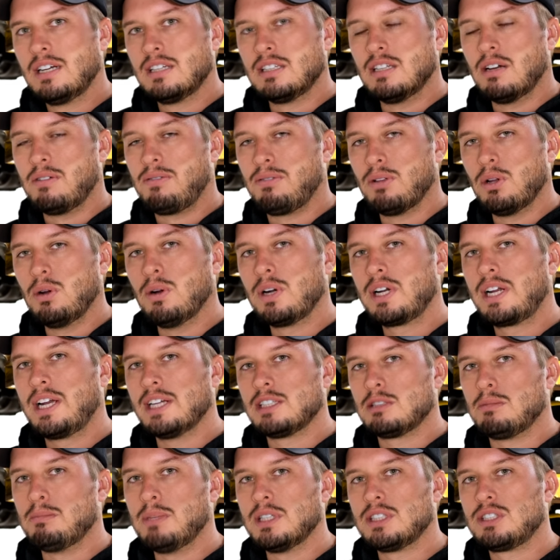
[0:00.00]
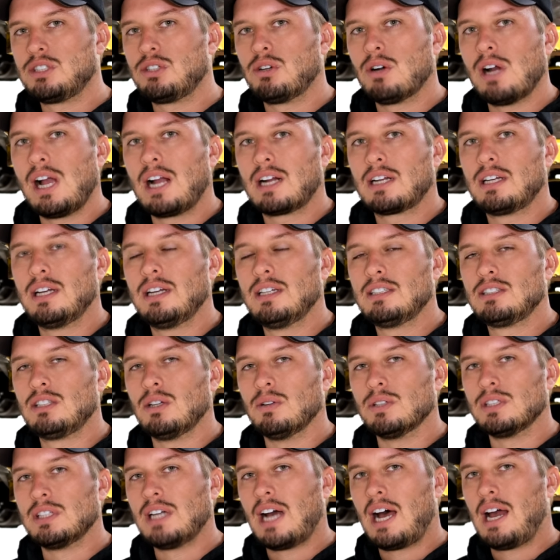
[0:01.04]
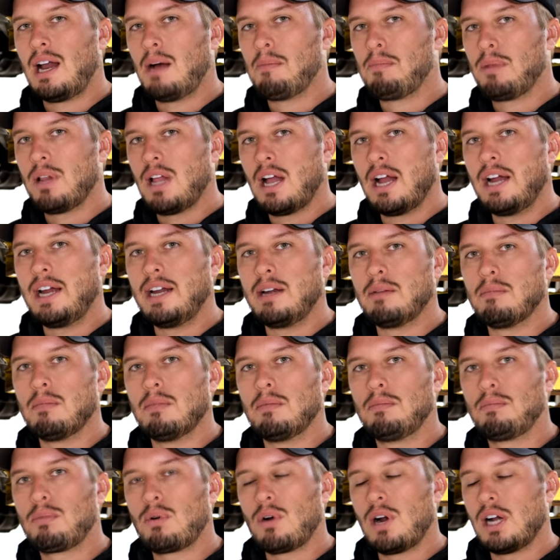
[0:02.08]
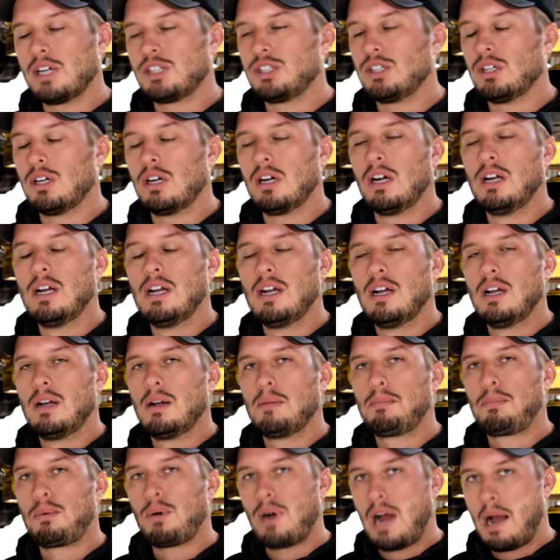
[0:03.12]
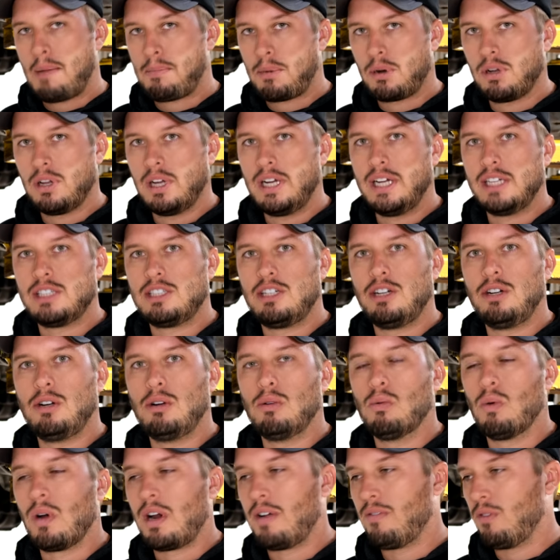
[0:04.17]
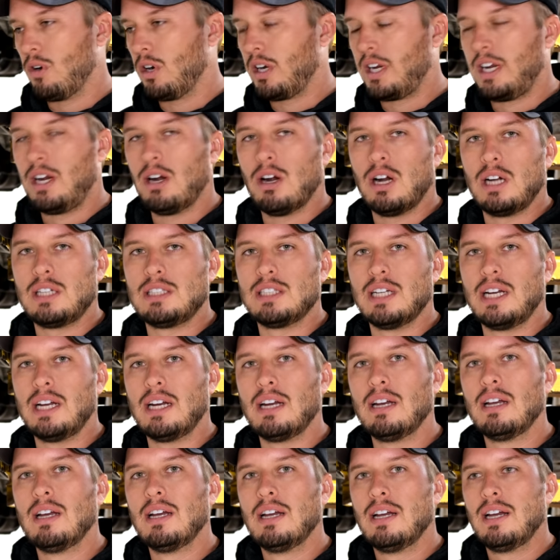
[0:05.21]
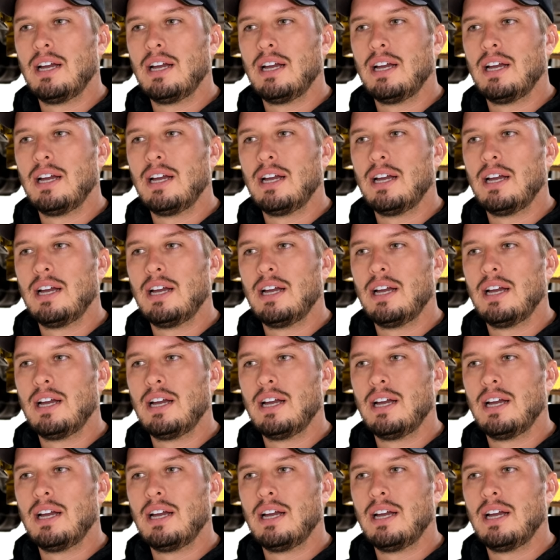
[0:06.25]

the fluid gets misdirected, so it's not applying pressure properly to whatever gear it's in,